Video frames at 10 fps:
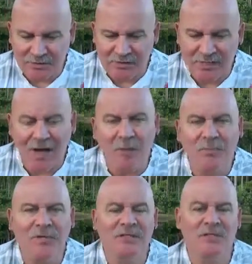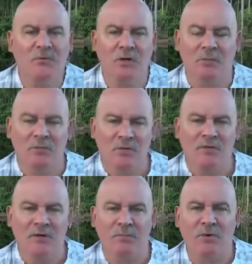It's companies that want to move
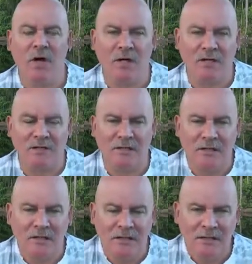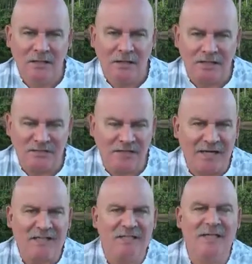their product as
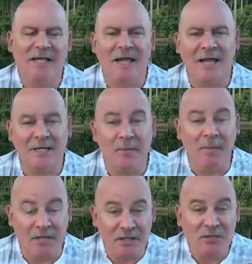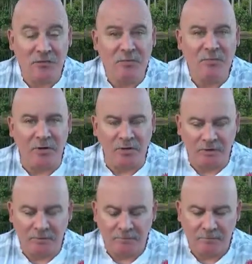fast as they can to mainstream America.